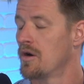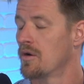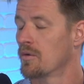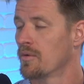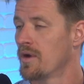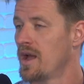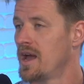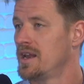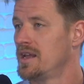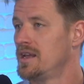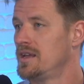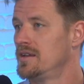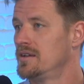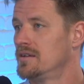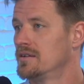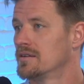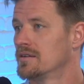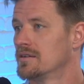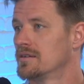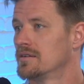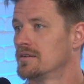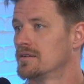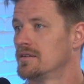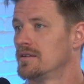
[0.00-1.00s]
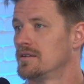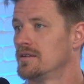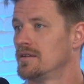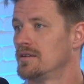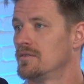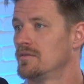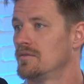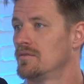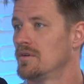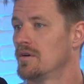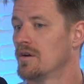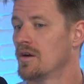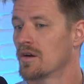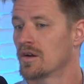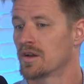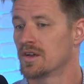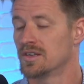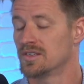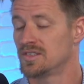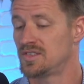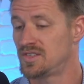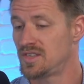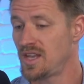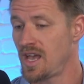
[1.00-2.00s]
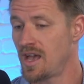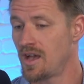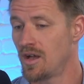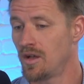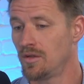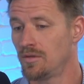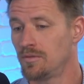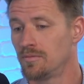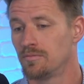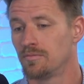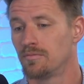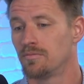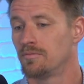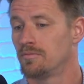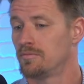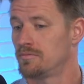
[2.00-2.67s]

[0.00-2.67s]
already are going to sell.